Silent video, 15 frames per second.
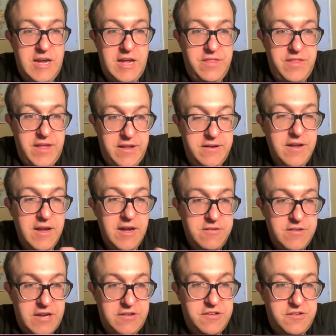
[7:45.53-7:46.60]
and then
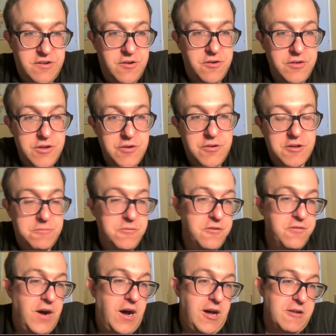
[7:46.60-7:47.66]
Texas and OU can
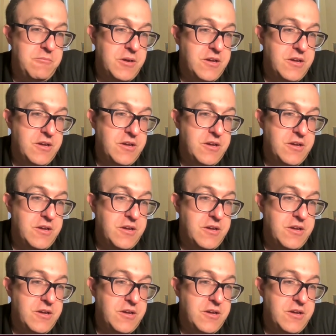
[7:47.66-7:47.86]
move on.